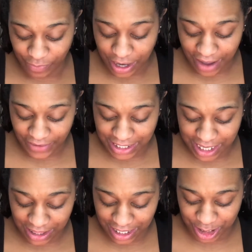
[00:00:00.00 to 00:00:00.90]
What have I
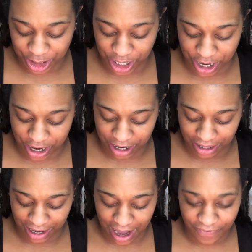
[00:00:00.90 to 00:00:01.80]
done this year?
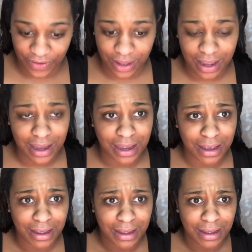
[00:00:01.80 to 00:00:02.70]
Like, I feel like
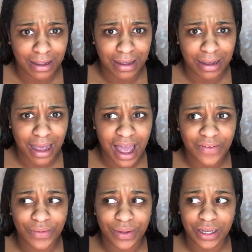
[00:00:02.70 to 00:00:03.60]
I
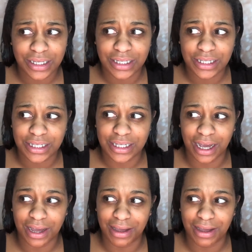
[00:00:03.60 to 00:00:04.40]
haven't really done.